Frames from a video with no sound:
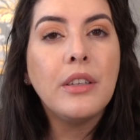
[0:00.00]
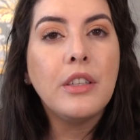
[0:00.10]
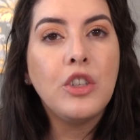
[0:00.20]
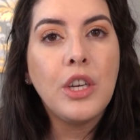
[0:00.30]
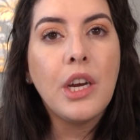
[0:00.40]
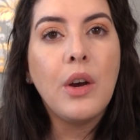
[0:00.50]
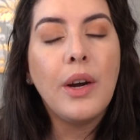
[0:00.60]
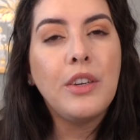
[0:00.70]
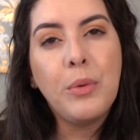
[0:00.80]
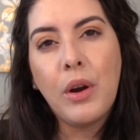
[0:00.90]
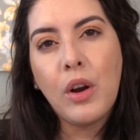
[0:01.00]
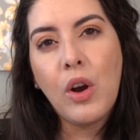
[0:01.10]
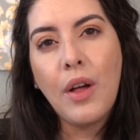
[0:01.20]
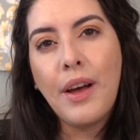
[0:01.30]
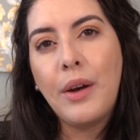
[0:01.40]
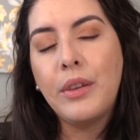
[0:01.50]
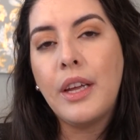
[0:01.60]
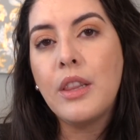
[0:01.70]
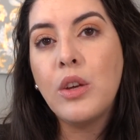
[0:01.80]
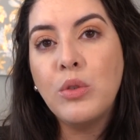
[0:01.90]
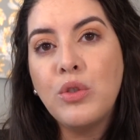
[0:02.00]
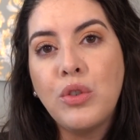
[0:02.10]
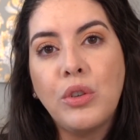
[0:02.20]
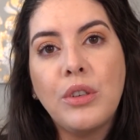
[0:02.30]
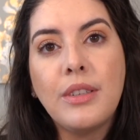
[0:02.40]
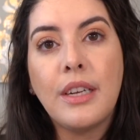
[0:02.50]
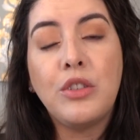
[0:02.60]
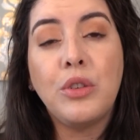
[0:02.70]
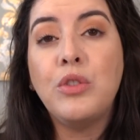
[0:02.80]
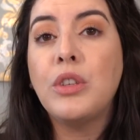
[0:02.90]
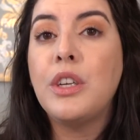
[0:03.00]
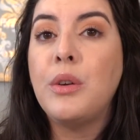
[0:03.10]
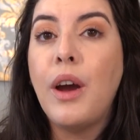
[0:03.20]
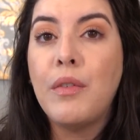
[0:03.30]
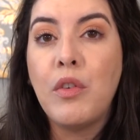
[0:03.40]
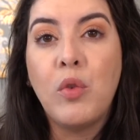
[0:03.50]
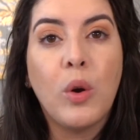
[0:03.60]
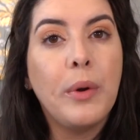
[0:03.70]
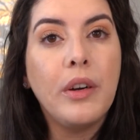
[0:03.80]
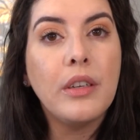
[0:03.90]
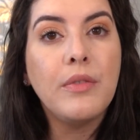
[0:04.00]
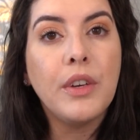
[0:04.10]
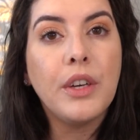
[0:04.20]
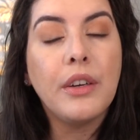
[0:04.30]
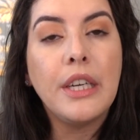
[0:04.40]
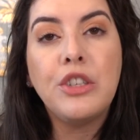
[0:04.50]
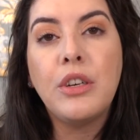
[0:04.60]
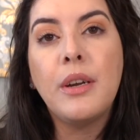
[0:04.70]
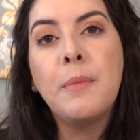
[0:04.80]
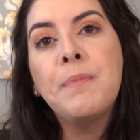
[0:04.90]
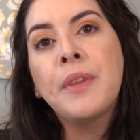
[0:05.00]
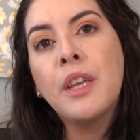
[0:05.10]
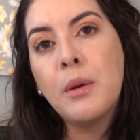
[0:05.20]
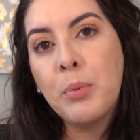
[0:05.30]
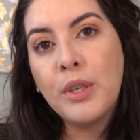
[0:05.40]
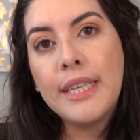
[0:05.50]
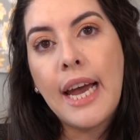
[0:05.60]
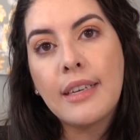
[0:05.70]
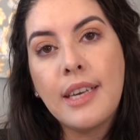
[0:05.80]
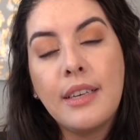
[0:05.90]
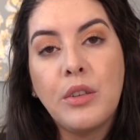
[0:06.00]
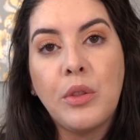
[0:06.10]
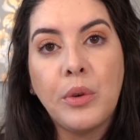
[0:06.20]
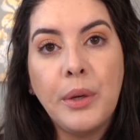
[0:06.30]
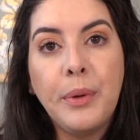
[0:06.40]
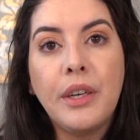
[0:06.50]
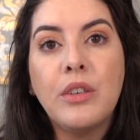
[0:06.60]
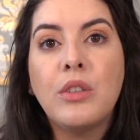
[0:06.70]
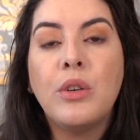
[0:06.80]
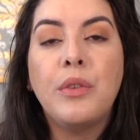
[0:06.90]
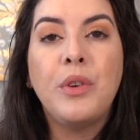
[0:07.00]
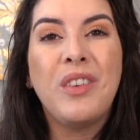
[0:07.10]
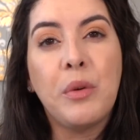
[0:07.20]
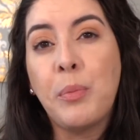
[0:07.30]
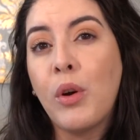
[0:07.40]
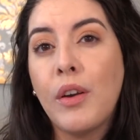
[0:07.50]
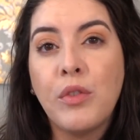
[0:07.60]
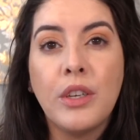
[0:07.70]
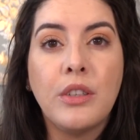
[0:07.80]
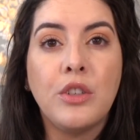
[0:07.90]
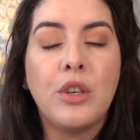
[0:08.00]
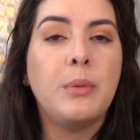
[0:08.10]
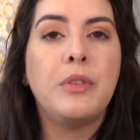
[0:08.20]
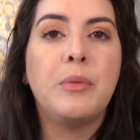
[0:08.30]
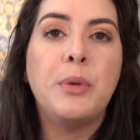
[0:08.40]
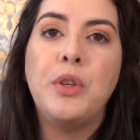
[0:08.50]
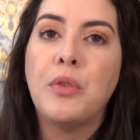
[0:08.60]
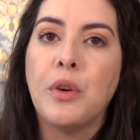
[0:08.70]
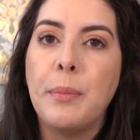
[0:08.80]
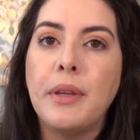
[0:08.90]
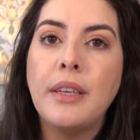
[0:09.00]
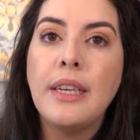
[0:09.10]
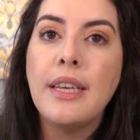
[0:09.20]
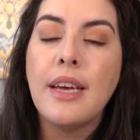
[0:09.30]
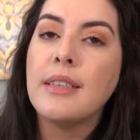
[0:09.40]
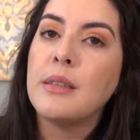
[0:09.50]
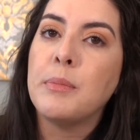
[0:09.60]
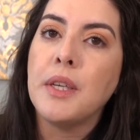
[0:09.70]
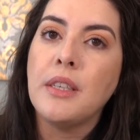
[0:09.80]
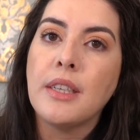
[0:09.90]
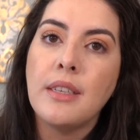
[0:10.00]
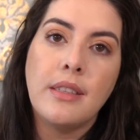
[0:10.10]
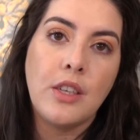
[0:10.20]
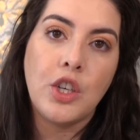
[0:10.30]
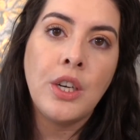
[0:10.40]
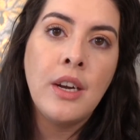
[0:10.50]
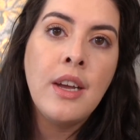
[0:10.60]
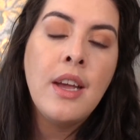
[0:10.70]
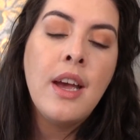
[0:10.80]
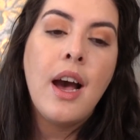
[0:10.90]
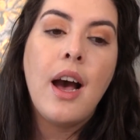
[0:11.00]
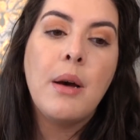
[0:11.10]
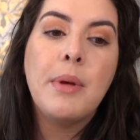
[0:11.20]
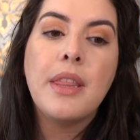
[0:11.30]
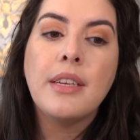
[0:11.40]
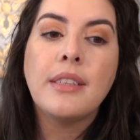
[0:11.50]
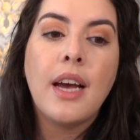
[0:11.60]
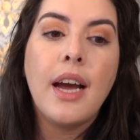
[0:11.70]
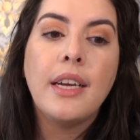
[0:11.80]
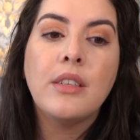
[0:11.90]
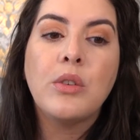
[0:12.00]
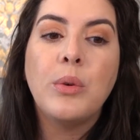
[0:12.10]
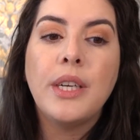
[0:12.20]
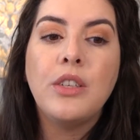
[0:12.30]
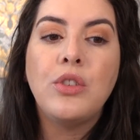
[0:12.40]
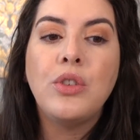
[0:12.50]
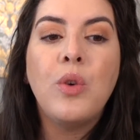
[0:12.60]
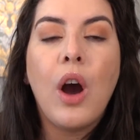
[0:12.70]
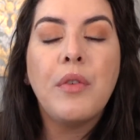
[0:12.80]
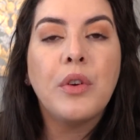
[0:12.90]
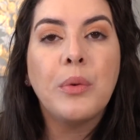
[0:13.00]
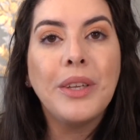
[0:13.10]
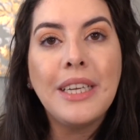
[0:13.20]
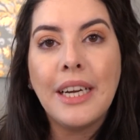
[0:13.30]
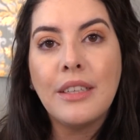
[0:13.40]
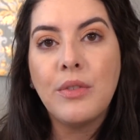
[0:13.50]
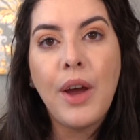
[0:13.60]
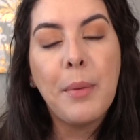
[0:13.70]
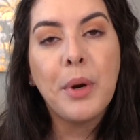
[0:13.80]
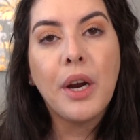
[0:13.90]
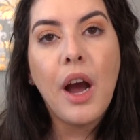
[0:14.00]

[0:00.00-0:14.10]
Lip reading: to the Chico, I do want to call out that those stroller sets usually do have a 4-wheel configuration. The Britax has a 3-wheel, so if you have a preference in terms of maneuverability, that's something to consider. This guy is going to offer a really nice fabric